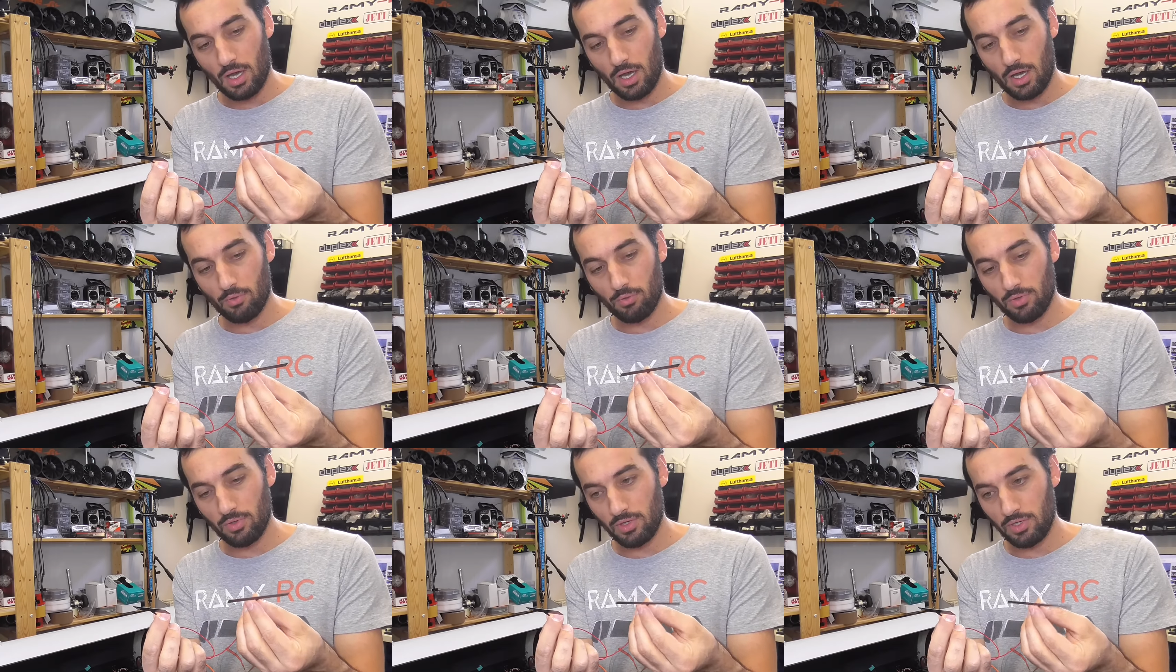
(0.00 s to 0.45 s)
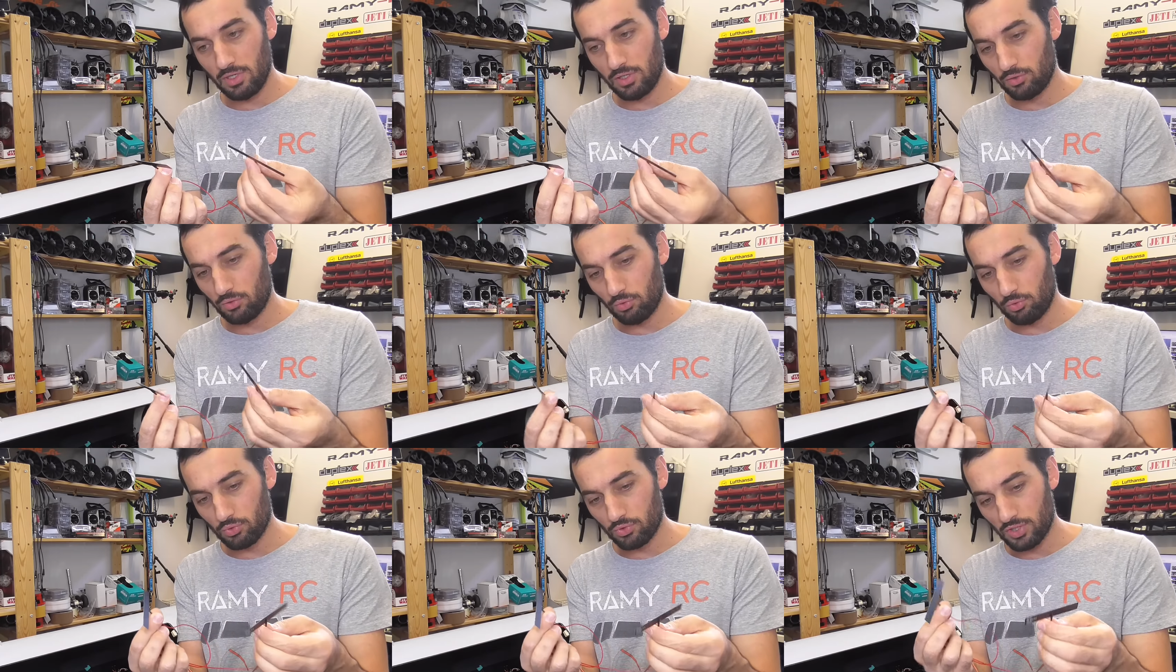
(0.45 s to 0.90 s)
I will
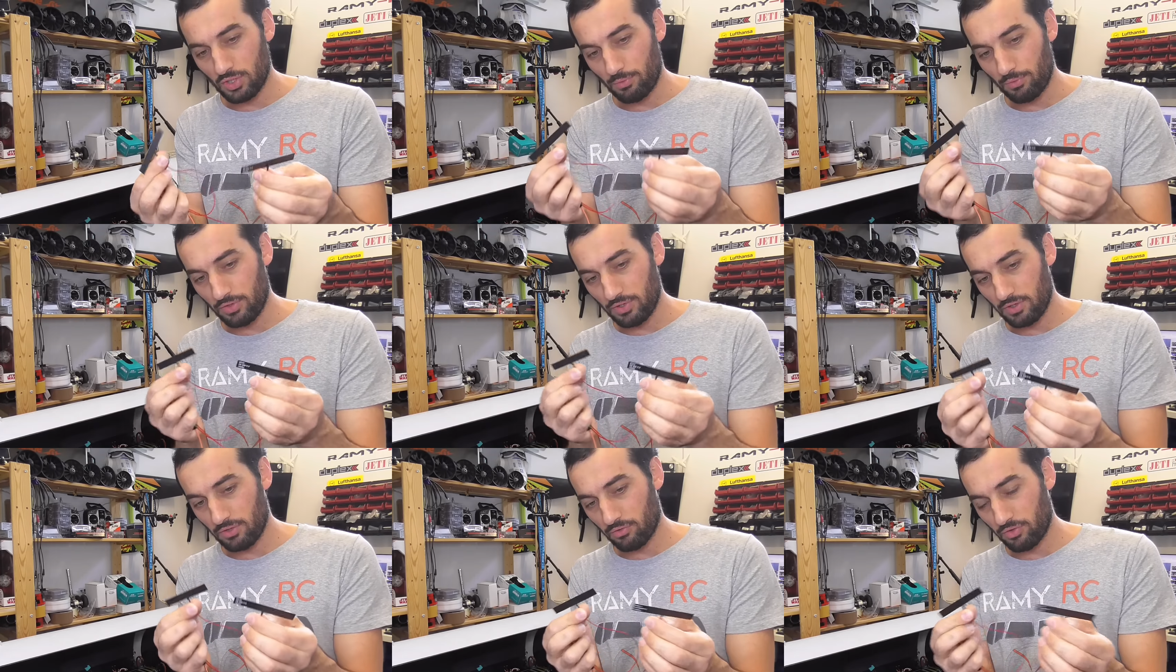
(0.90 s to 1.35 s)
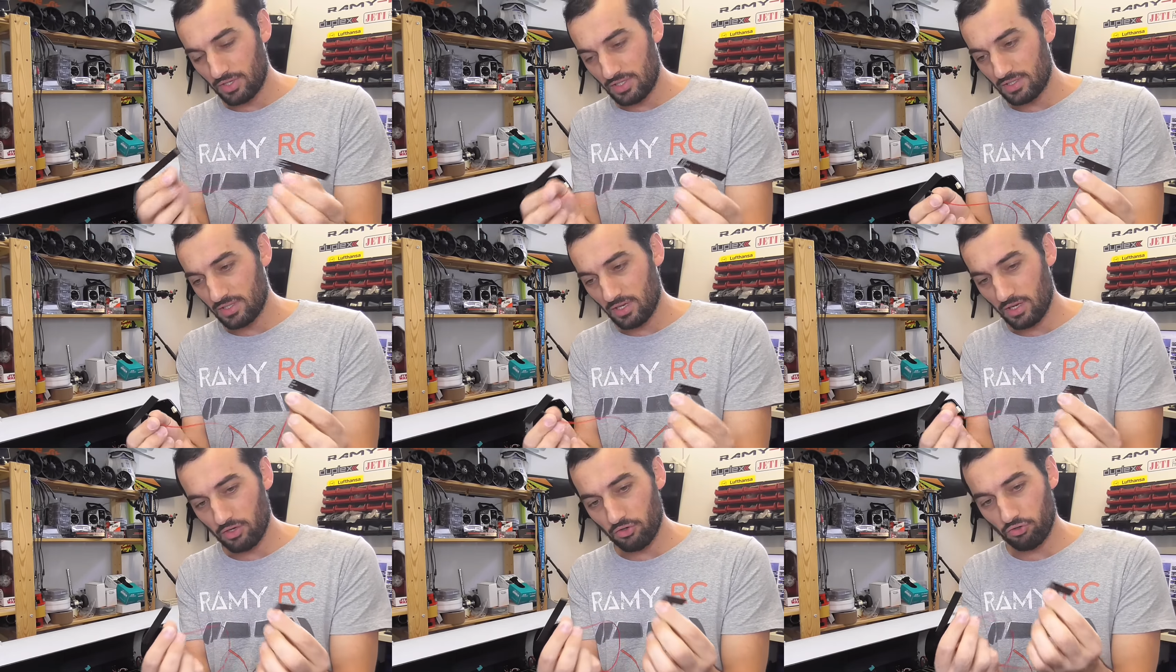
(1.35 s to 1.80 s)
need to do some re
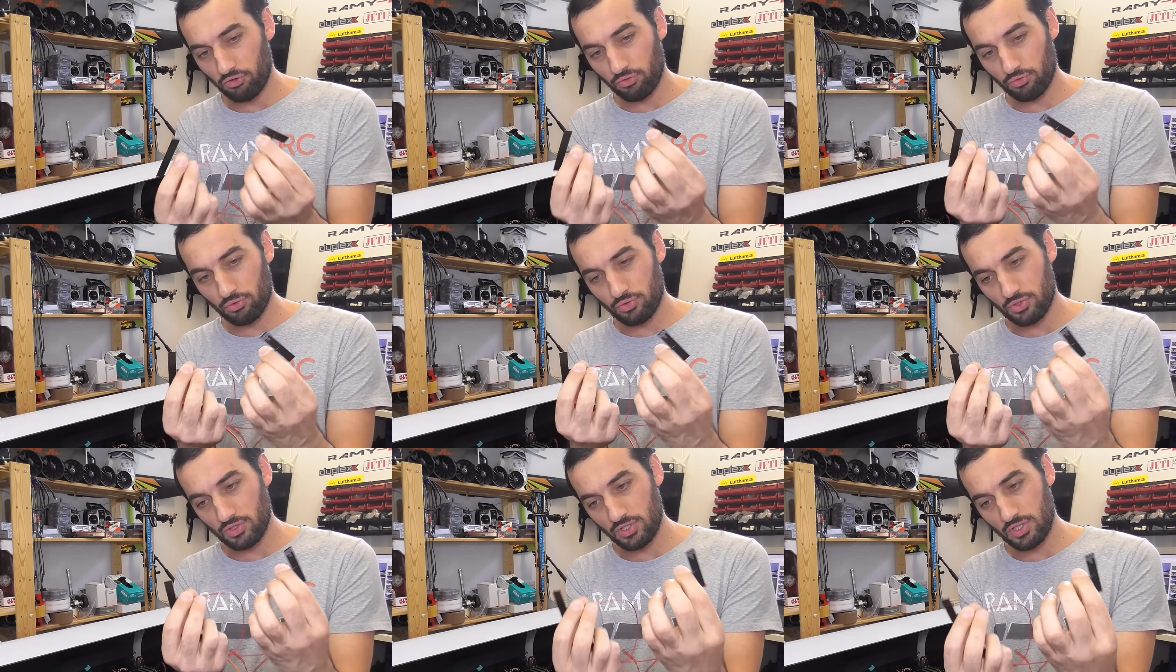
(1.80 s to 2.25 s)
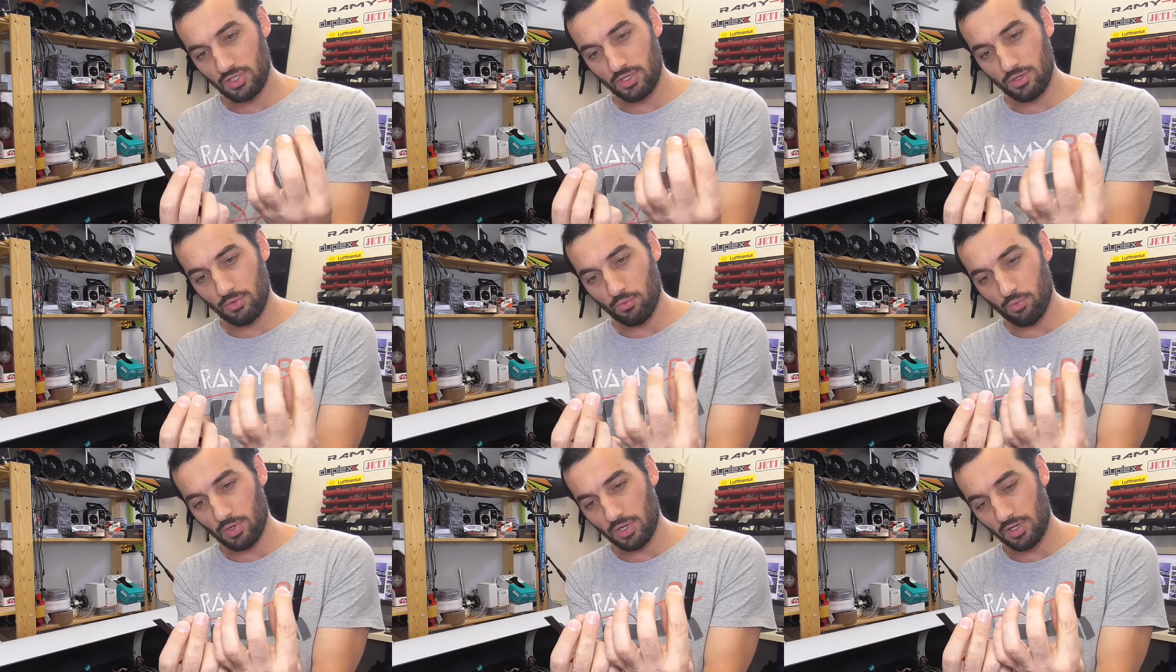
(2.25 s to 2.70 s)
research to
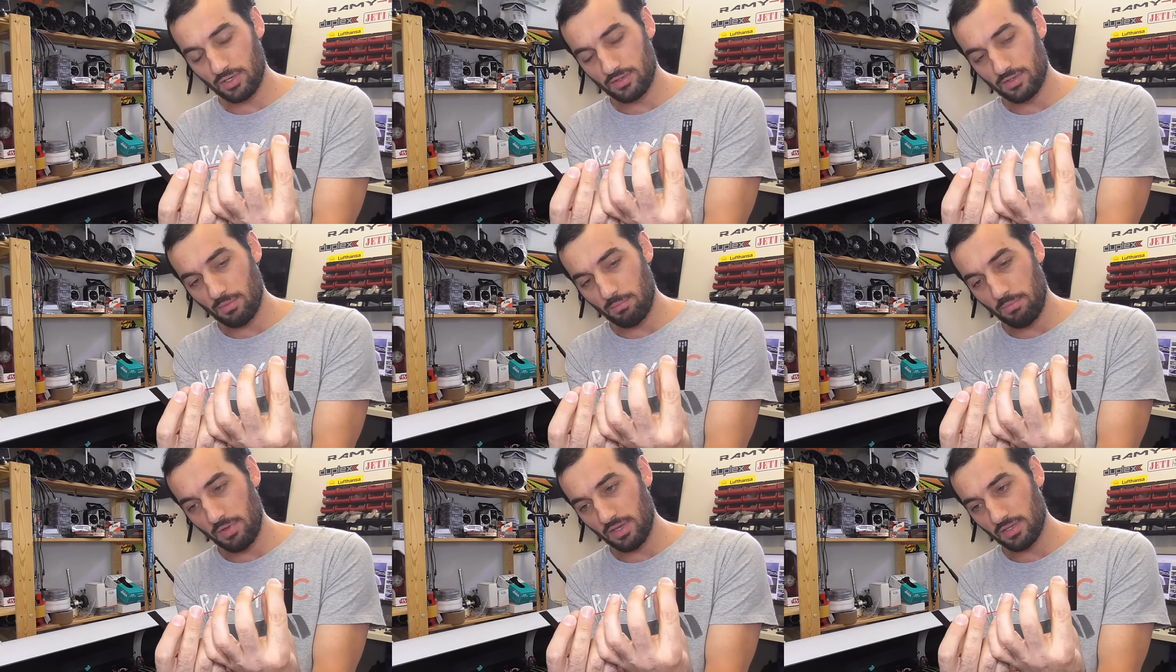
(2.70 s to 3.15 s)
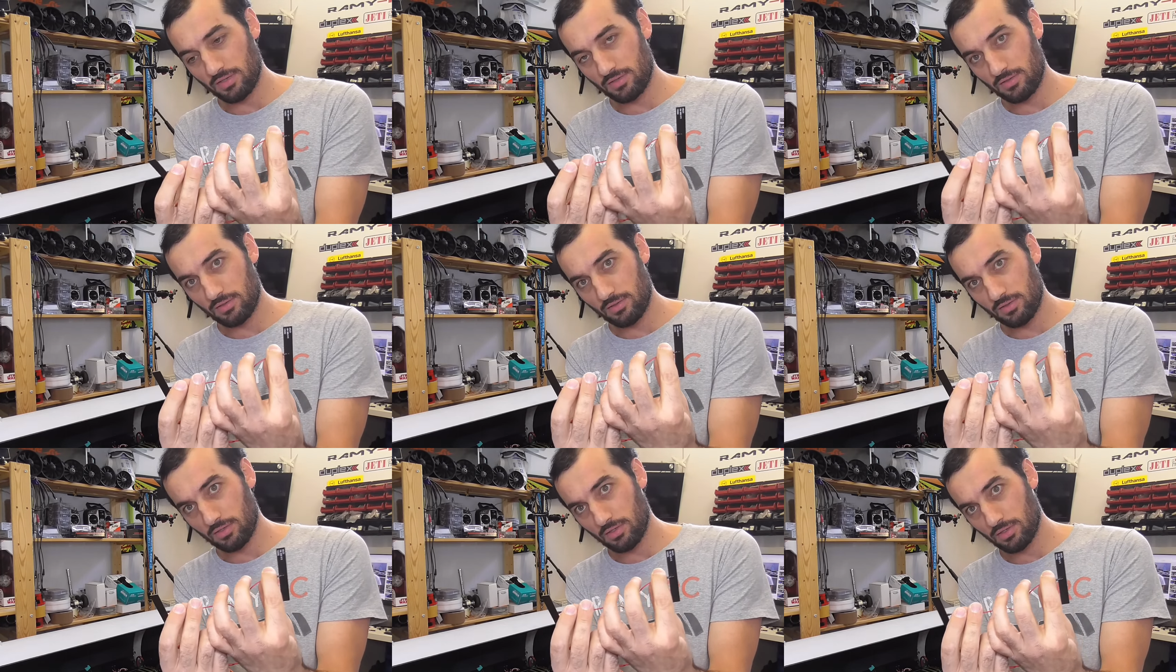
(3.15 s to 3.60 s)
see what is the
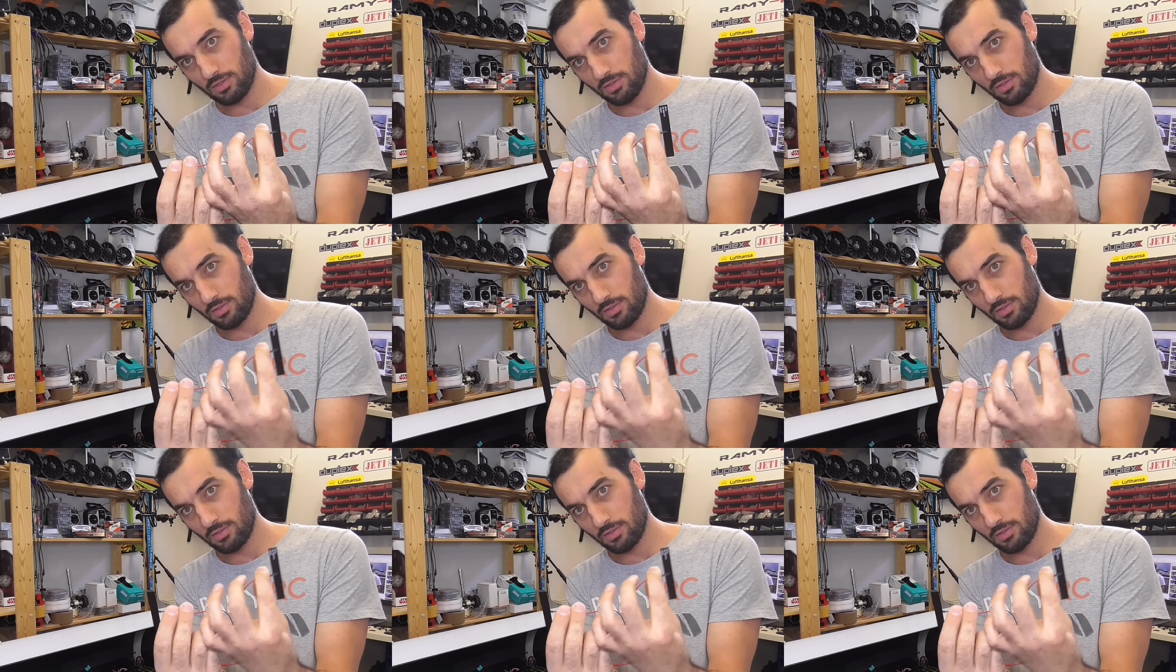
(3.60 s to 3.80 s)
best